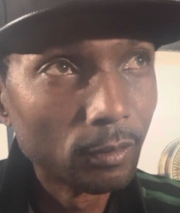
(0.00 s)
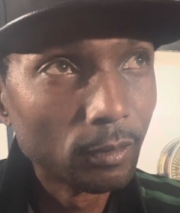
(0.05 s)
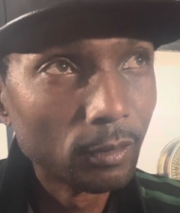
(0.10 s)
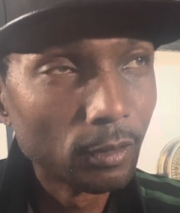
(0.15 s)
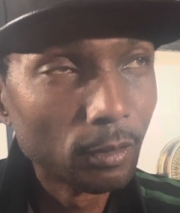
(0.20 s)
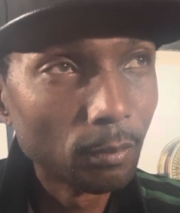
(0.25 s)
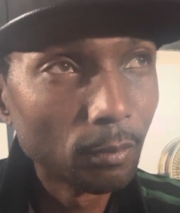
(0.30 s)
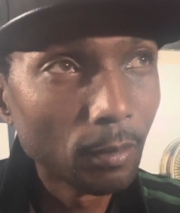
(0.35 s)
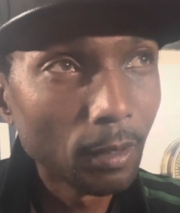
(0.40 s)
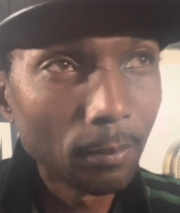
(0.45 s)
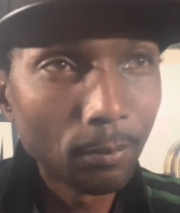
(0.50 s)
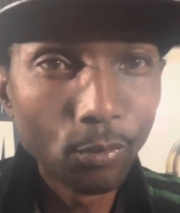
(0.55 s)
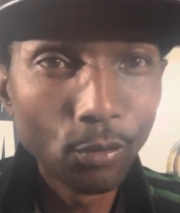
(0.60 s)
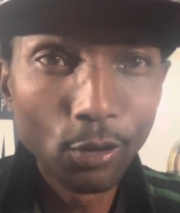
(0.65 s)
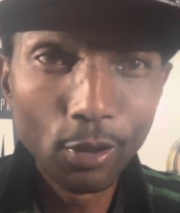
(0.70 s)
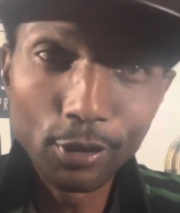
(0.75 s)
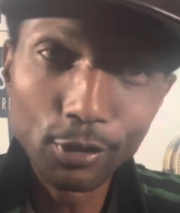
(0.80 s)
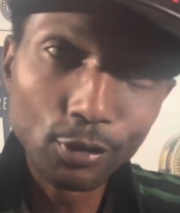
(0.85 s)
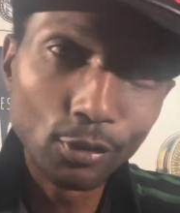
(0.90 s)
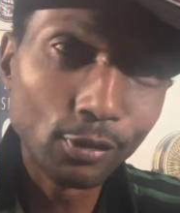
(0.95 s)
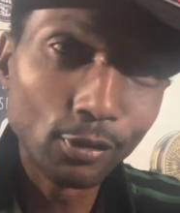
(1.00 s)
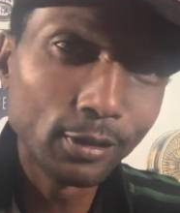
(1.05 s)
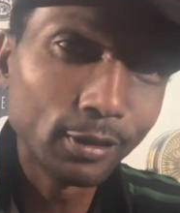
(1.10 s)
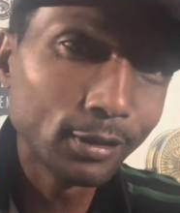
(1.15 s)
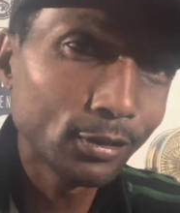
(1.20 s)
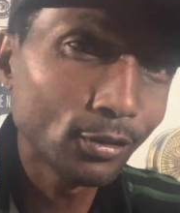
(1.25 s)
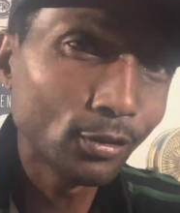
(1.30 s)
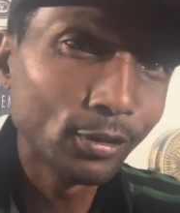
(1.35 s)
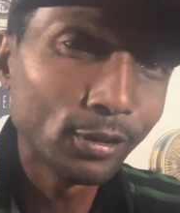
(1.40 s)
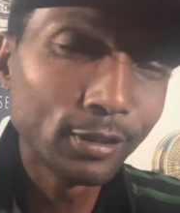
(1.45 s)
And my boys,
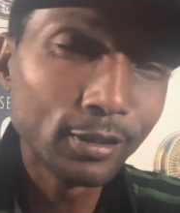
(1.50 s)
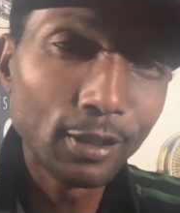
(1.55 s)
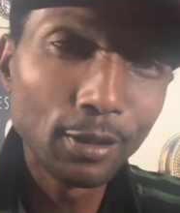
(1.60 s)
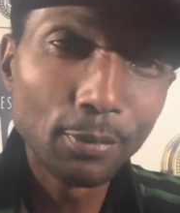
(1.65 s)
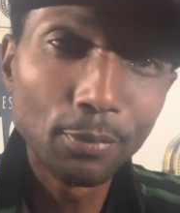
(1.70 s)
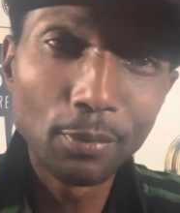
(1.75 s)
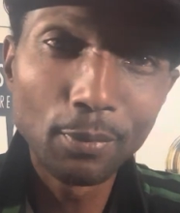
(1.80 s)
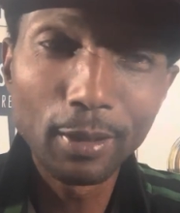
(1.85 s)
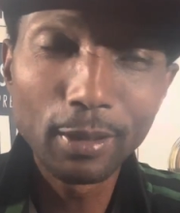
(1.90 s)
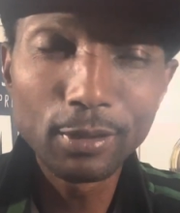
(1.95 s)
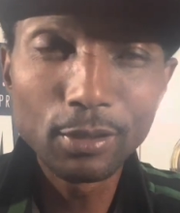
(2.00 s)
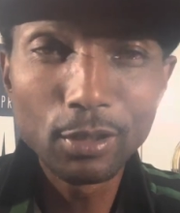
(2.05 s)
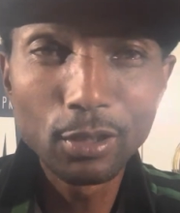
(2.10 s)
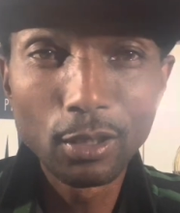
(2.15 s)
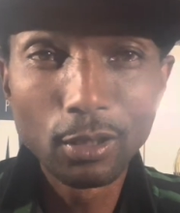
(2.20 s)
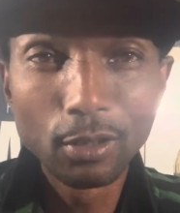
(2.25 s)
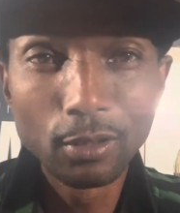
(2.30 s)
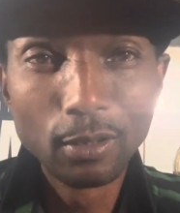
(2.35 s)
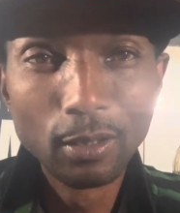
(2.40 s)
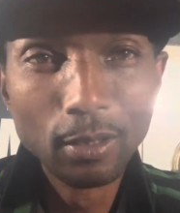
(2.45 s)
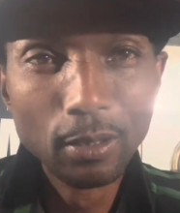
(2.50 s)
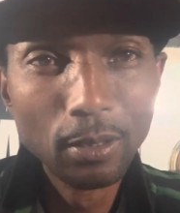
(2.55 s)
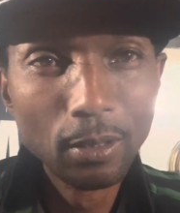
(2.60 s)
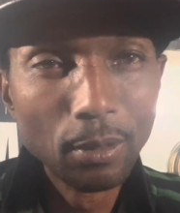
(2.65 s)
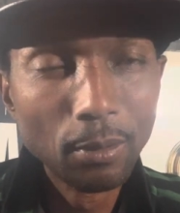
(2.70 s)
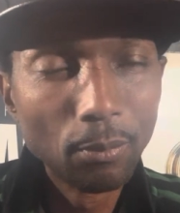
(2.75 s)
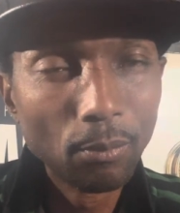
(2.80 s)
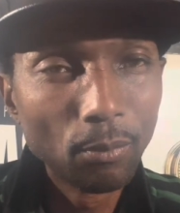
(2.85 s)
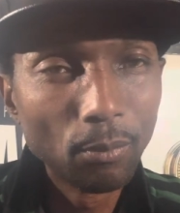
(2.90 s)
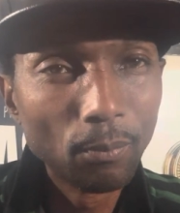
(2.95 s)
it's on the tip of my tongue.
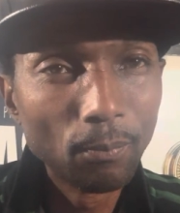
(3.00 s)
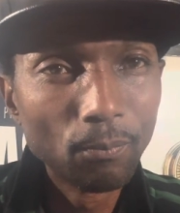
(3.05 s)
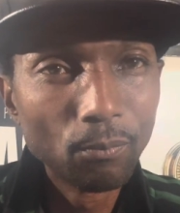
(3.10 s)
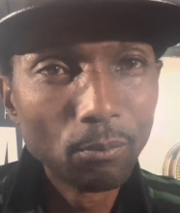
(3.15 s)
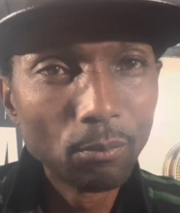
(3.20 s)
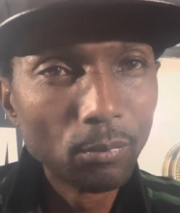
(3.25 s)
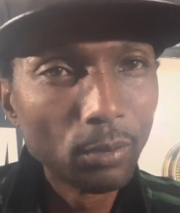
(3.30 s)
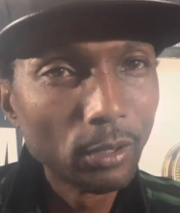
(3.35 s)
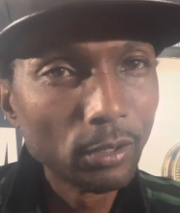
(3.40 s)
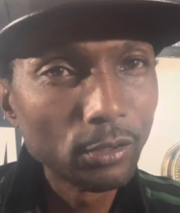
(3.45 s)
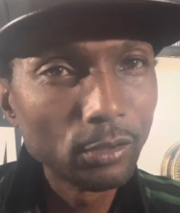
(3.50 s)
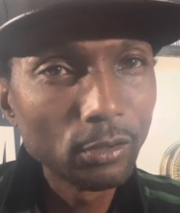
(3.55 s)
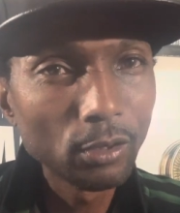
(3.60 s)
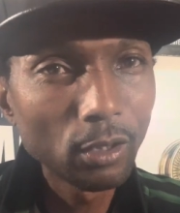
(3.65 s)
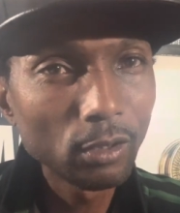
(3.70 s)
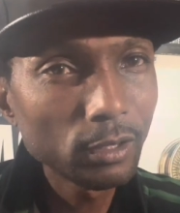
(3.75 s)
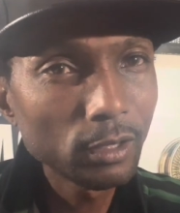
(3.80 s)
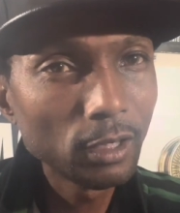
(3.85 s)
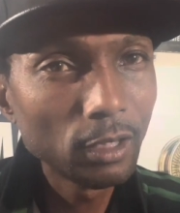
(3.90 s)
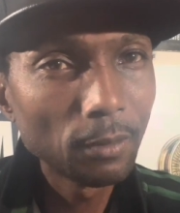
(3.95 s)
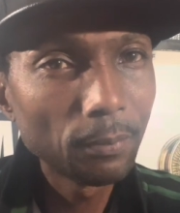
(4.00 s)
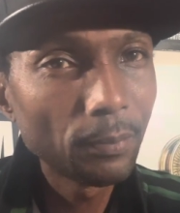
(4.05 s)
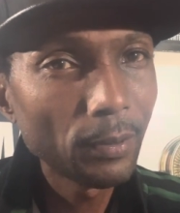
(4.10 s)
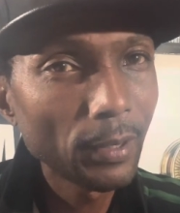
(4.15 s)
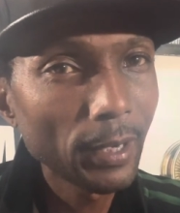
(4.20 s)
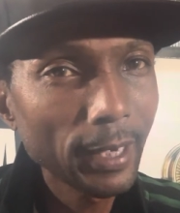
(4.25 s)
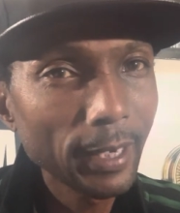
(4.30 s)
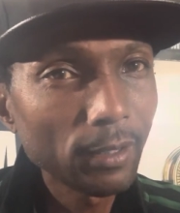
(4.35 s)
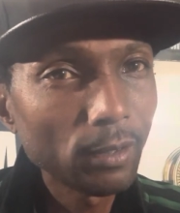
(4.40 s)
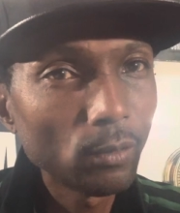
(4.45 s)
But y'all see the
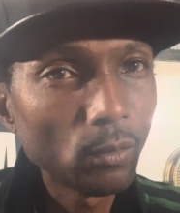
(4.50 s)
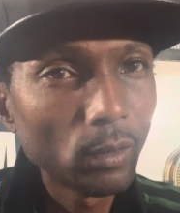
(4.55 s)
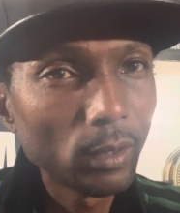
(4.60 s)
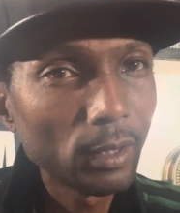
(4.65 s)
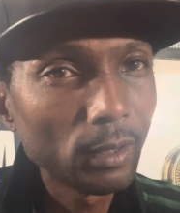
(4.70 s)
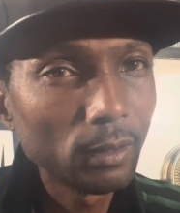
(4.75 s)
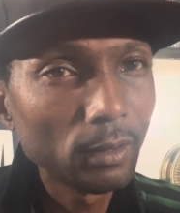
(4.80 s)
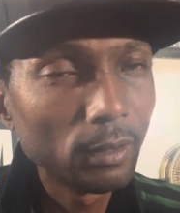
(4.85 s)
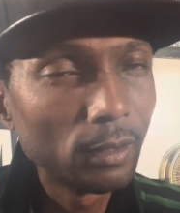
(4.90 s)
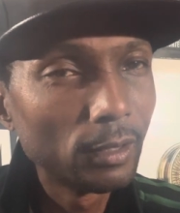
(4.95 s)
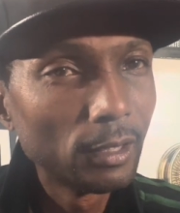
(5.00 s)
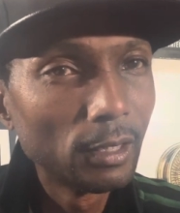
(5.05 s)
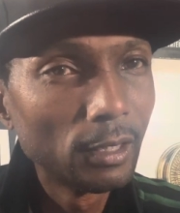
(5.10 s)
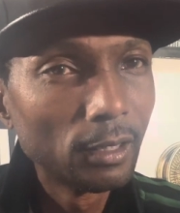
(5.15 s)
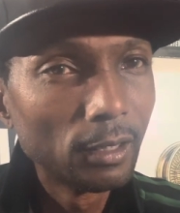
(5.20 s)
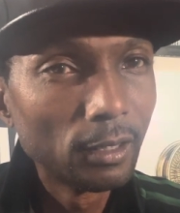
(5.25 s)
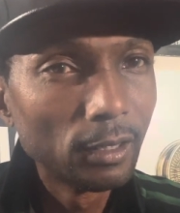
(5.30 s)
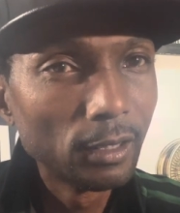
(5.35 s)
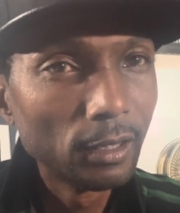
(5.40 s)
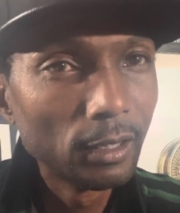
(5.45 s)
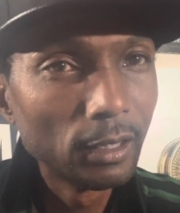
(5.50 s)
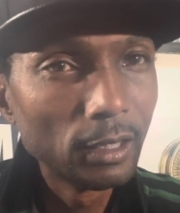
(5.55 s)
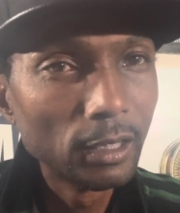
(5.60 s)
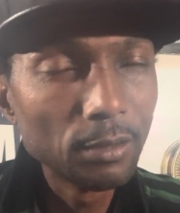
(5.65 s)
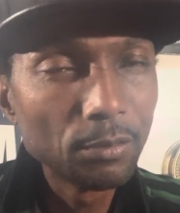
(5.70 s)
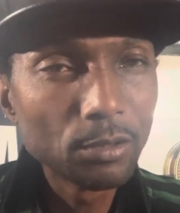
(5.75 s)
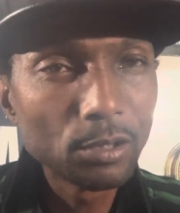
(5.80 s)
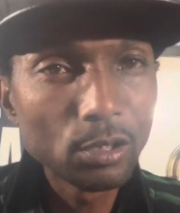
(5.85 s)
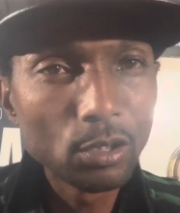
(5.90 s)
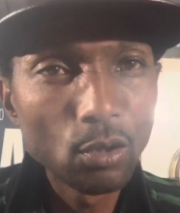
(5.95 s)
pattern where he
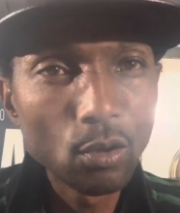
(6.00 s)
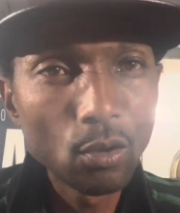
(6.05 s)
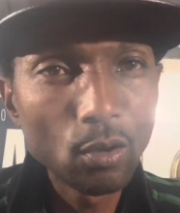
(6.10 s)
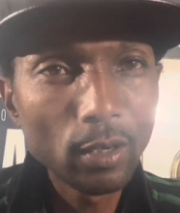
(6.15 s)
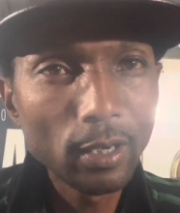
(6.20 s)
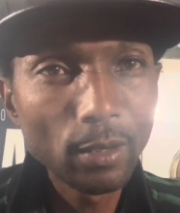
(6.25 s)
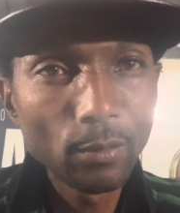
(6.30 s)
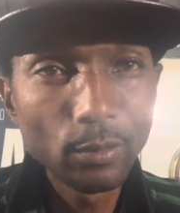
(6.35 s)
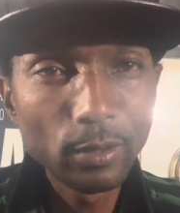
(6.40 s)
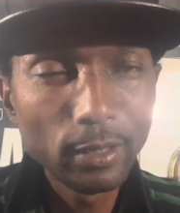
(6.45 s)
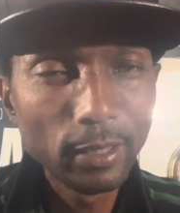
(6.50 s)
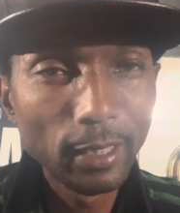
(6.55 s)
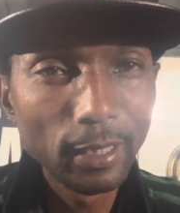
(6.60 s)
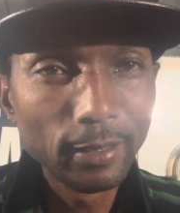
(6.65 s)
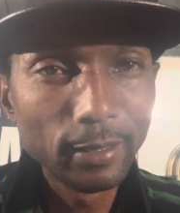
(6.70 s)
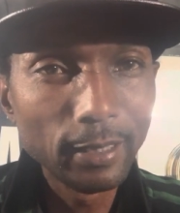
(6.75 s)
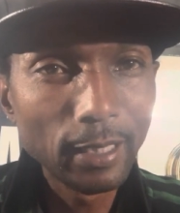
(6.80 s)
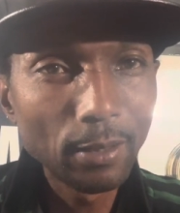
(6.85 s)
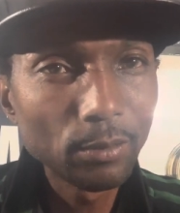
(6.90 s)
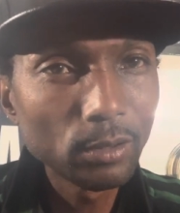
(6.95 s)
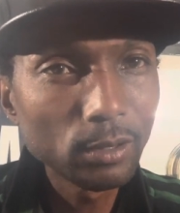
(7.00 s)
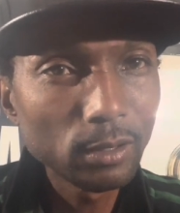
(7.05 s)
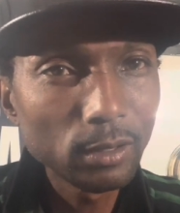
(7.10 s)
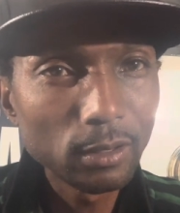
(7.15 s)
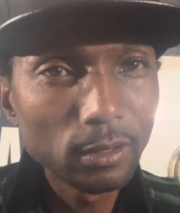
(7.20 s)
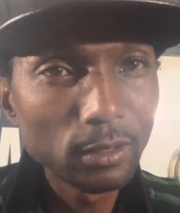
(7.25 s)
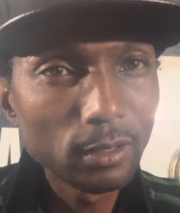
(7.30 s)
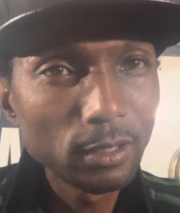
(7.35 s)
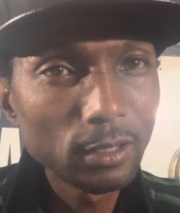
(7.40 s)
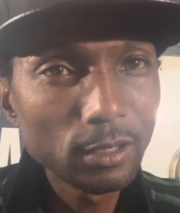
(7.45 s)
was going at with that. That was
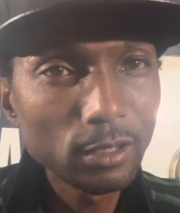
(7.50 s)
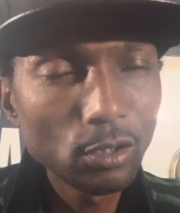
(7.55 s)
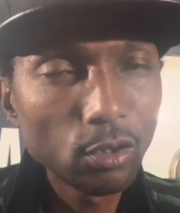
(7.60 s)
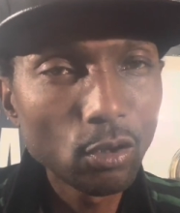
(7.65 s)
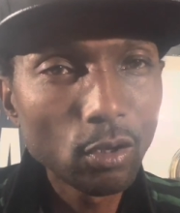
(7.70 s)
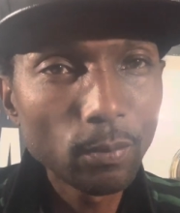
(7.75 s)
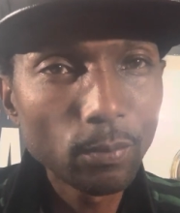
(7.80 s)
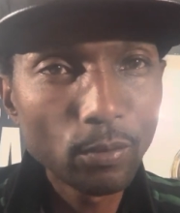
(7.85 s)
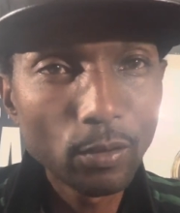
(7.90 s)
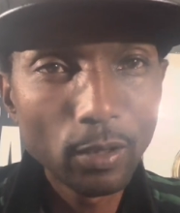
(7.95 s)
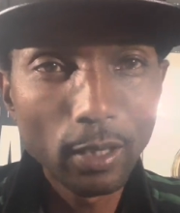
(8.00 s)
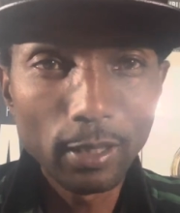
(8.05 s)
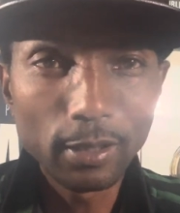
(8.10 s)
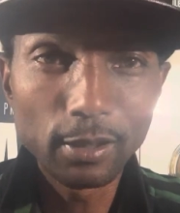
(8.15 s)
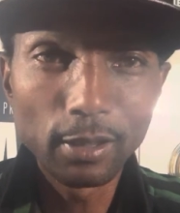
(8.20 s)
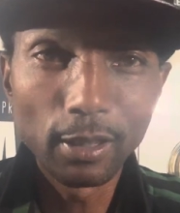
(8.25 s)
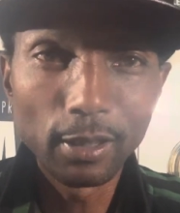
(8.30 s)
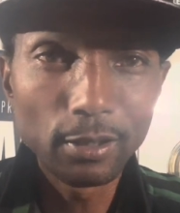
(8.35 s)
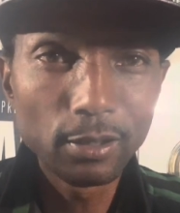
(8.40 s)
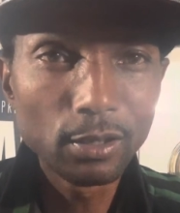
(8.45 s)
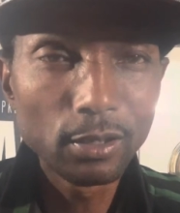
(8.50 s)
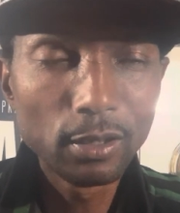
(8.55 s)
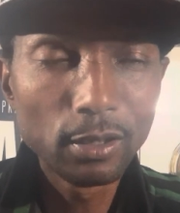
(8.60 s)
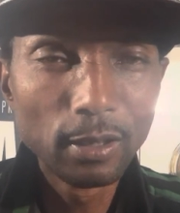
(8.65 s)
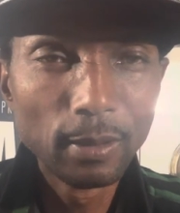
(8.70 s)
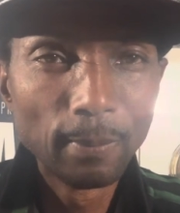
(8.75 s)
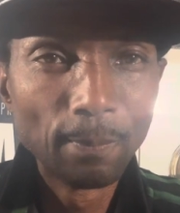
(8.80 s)
his thought process.